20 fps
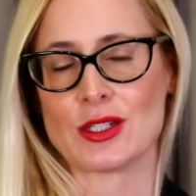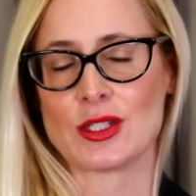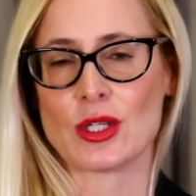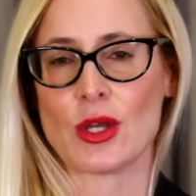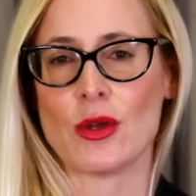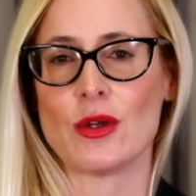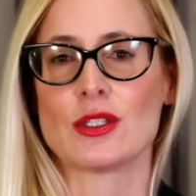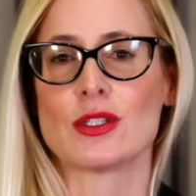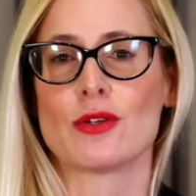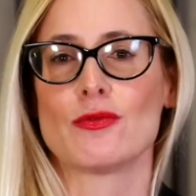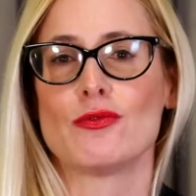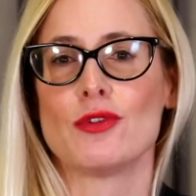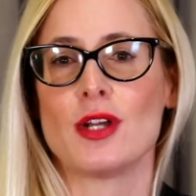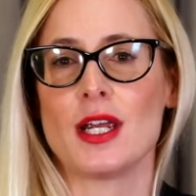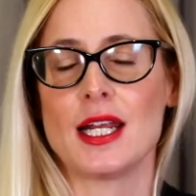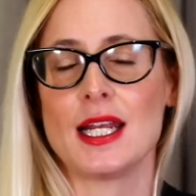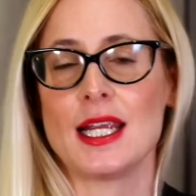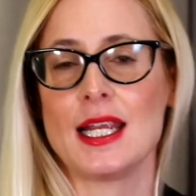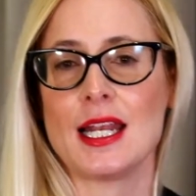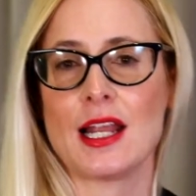So it's a
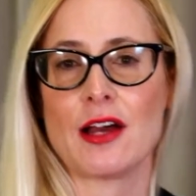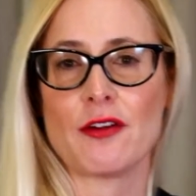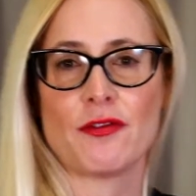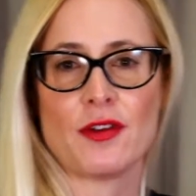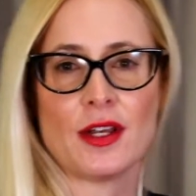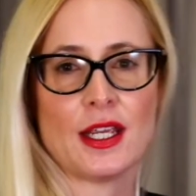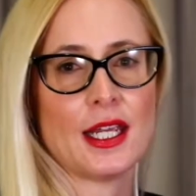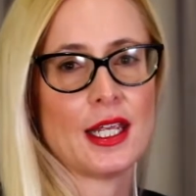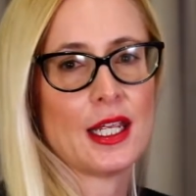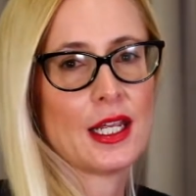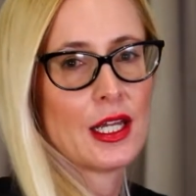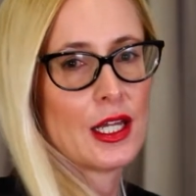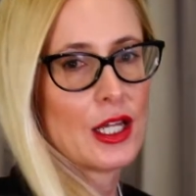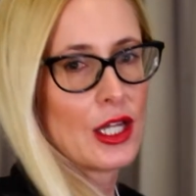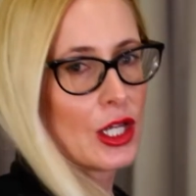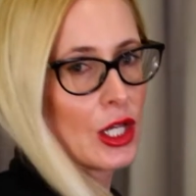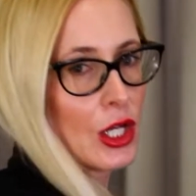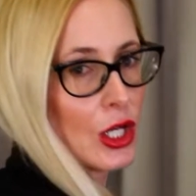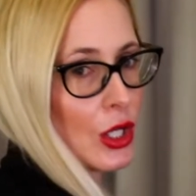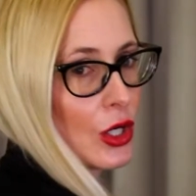really lovely
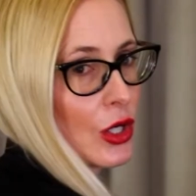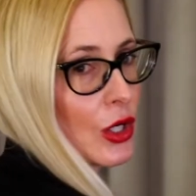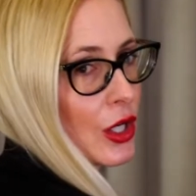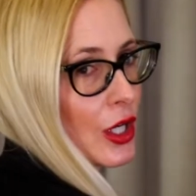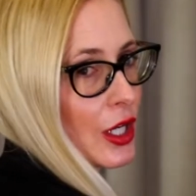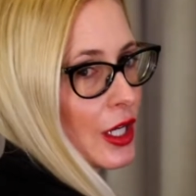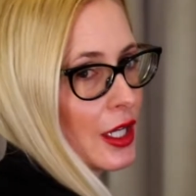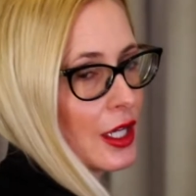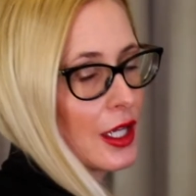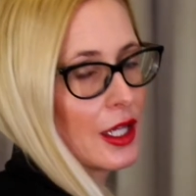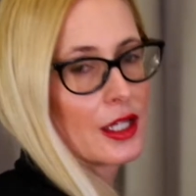look